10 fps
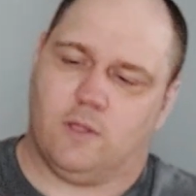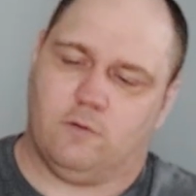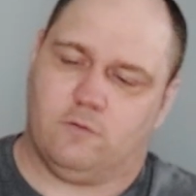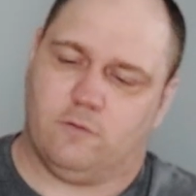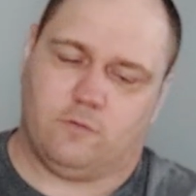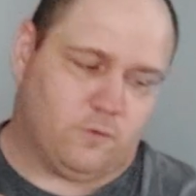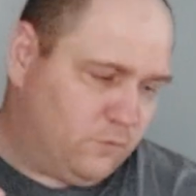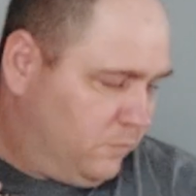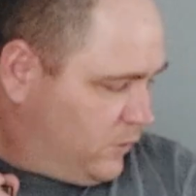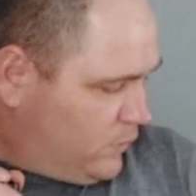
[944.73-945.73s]
into the
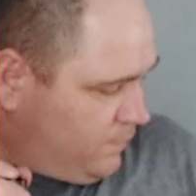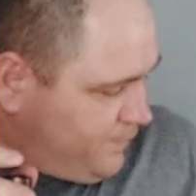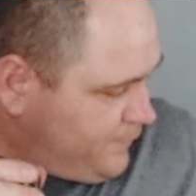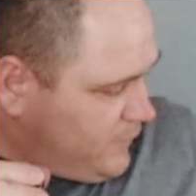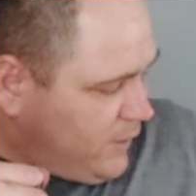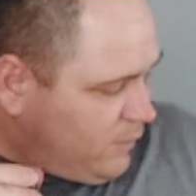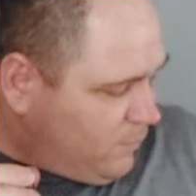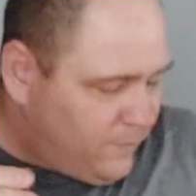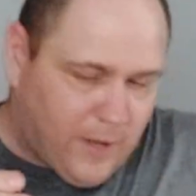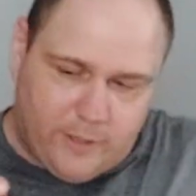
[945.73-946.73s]
tube.
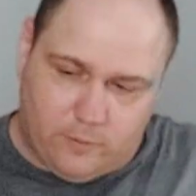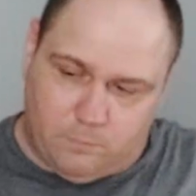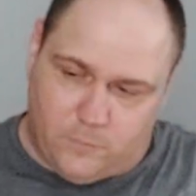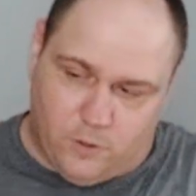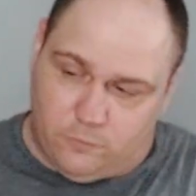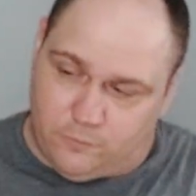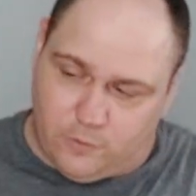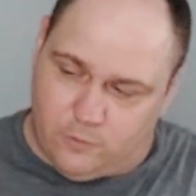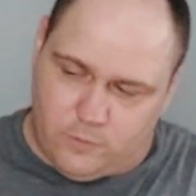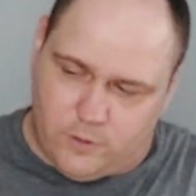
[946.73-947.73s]
Now, I could ghost
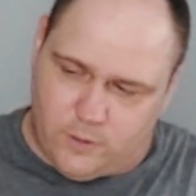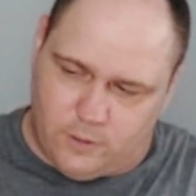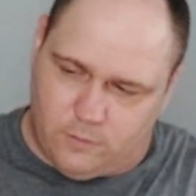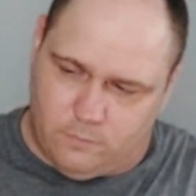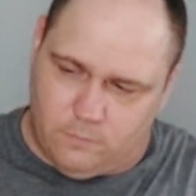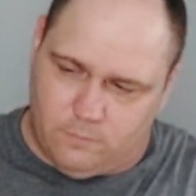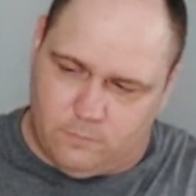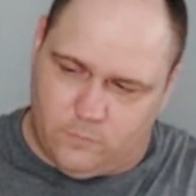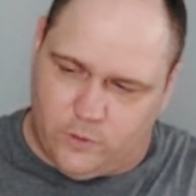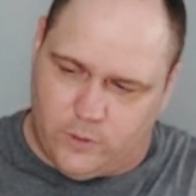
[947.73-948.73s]
load it, I could
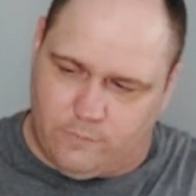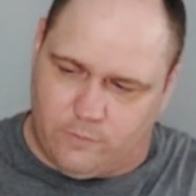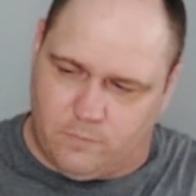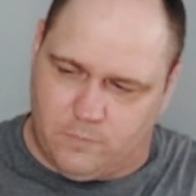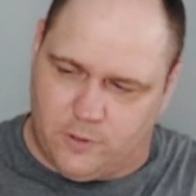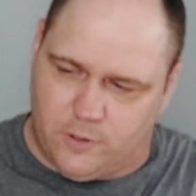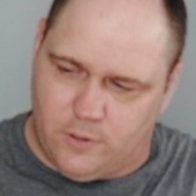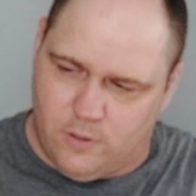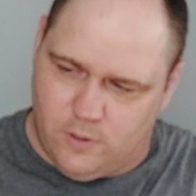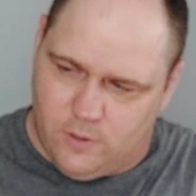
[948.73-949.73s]
whatever, but
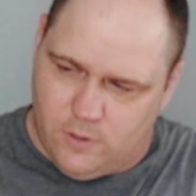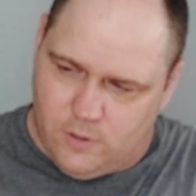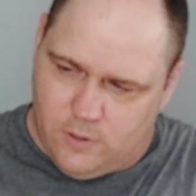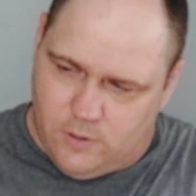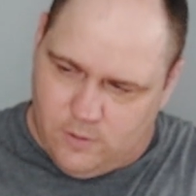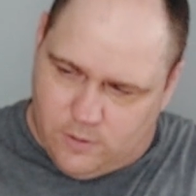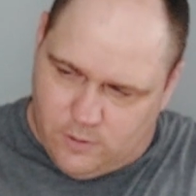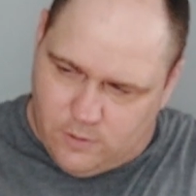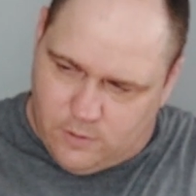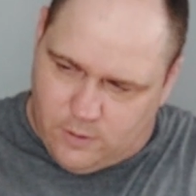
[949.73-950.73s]

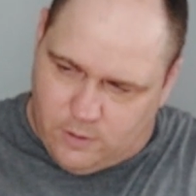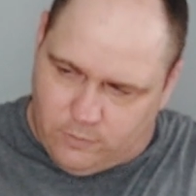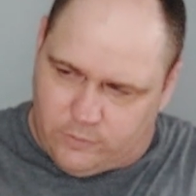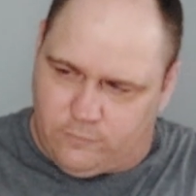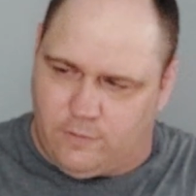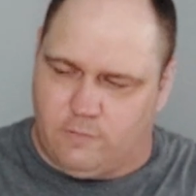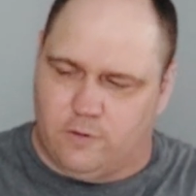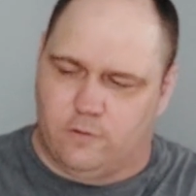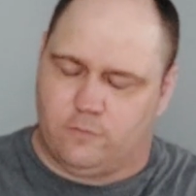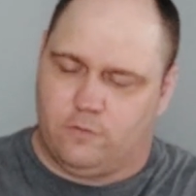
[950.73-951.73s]
I don't get 7
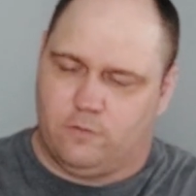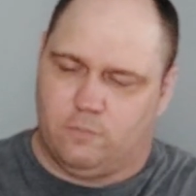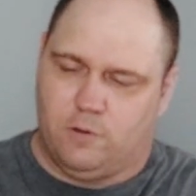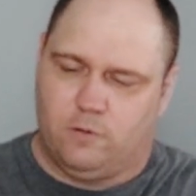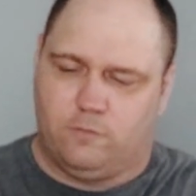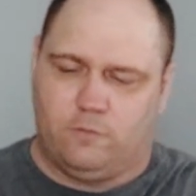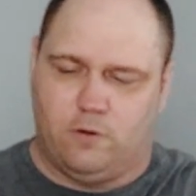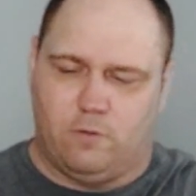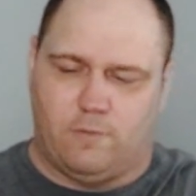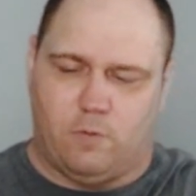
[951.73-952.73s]
into the tube.
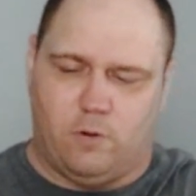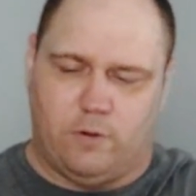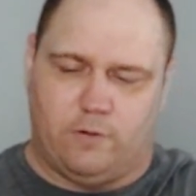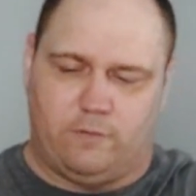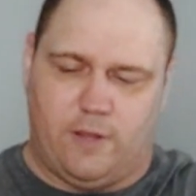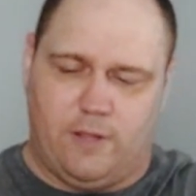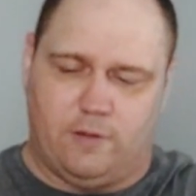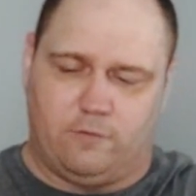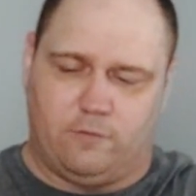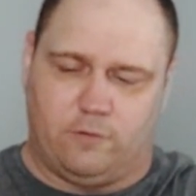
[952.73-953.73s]
So if I wanted to take
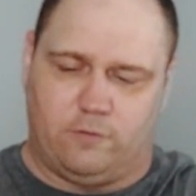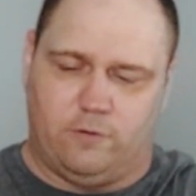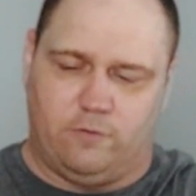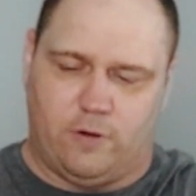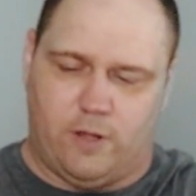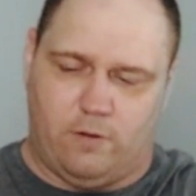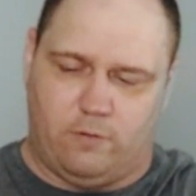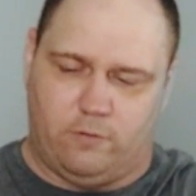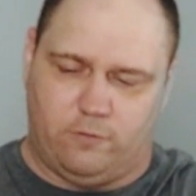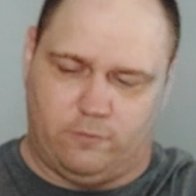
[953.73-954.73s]
this little extension
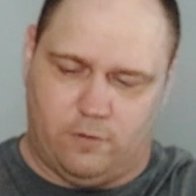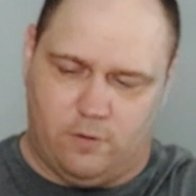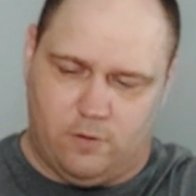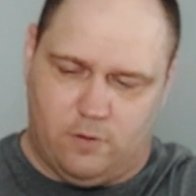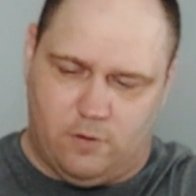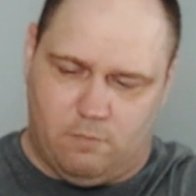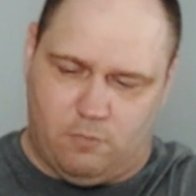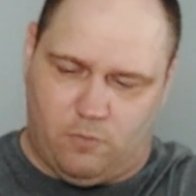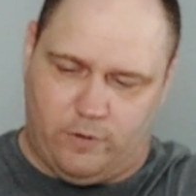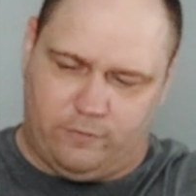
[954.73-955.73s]
out, you just
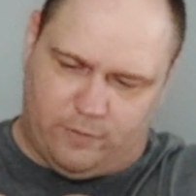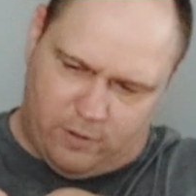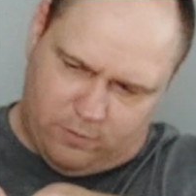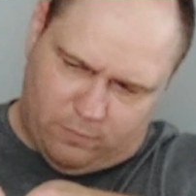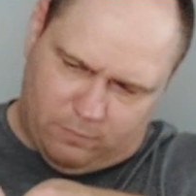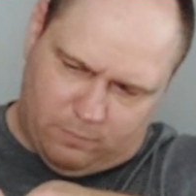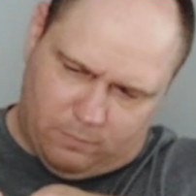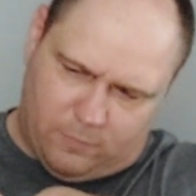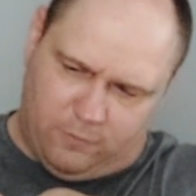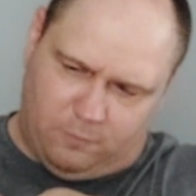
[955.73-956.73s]
press down on
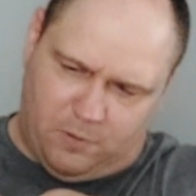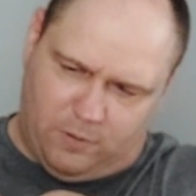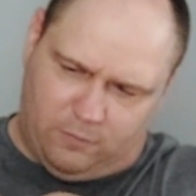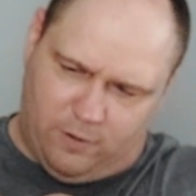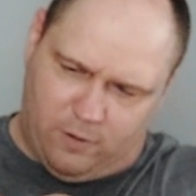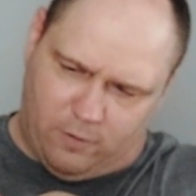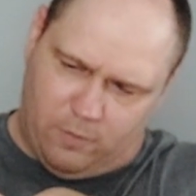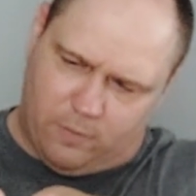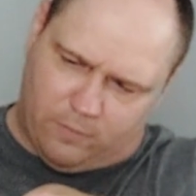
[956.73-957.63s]
this piece here,